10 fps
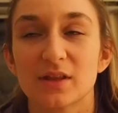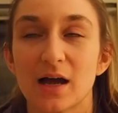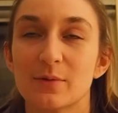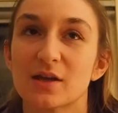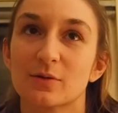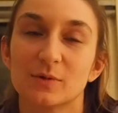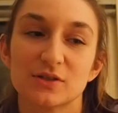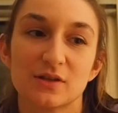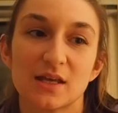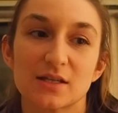for that weekend, we'll
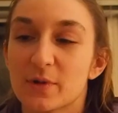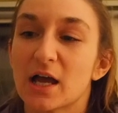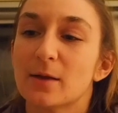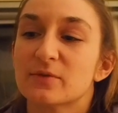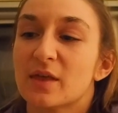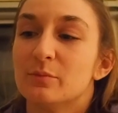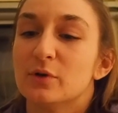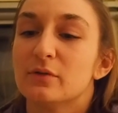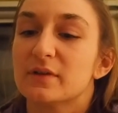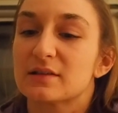do this. We helped
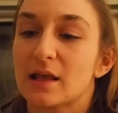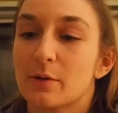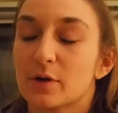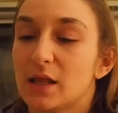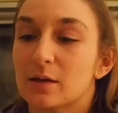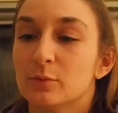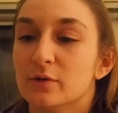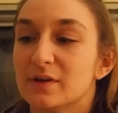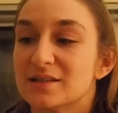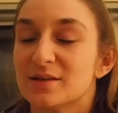them move as they were like
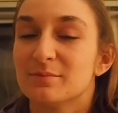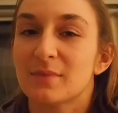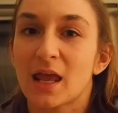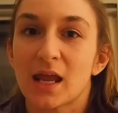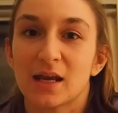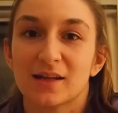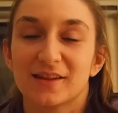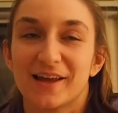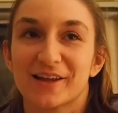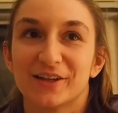moving to Maine
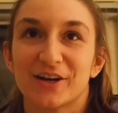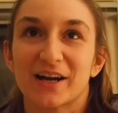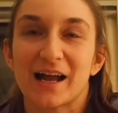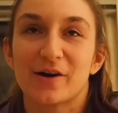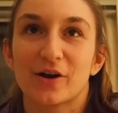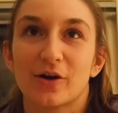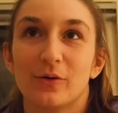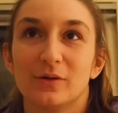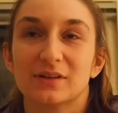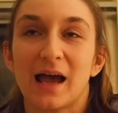and like clearing out our
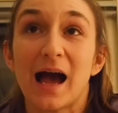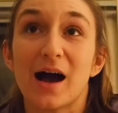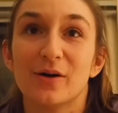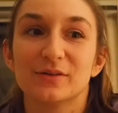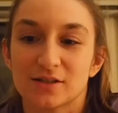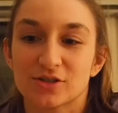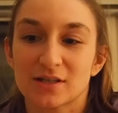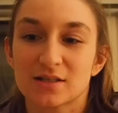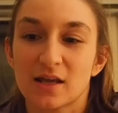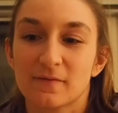old house.
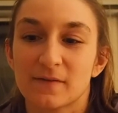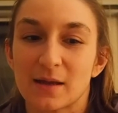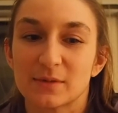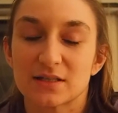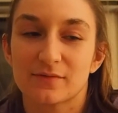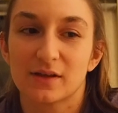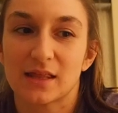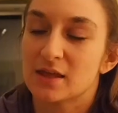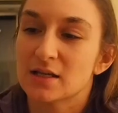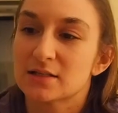Just like family stuff like
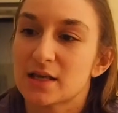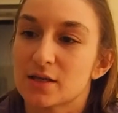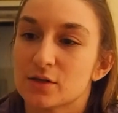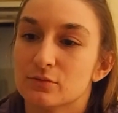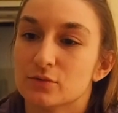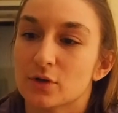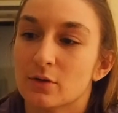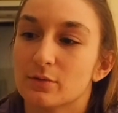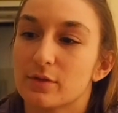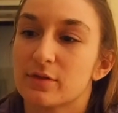that. Things that you
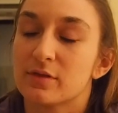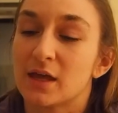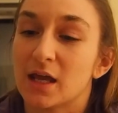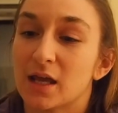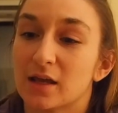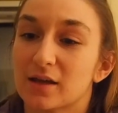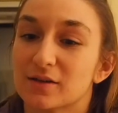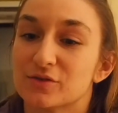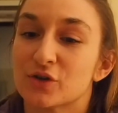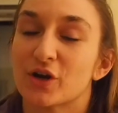don't
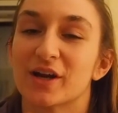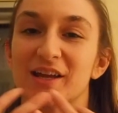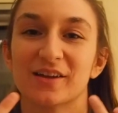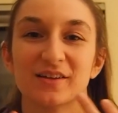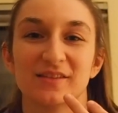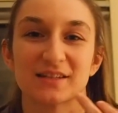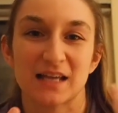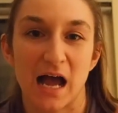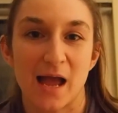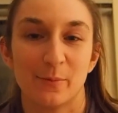think during the
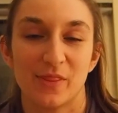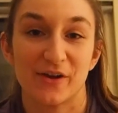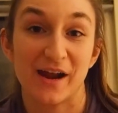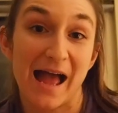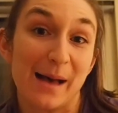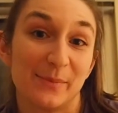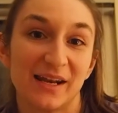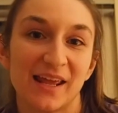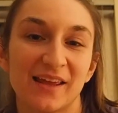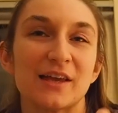time when they're
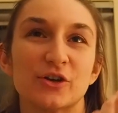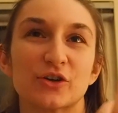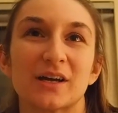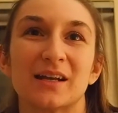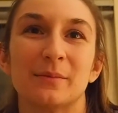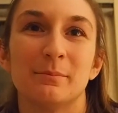happening that you're gonna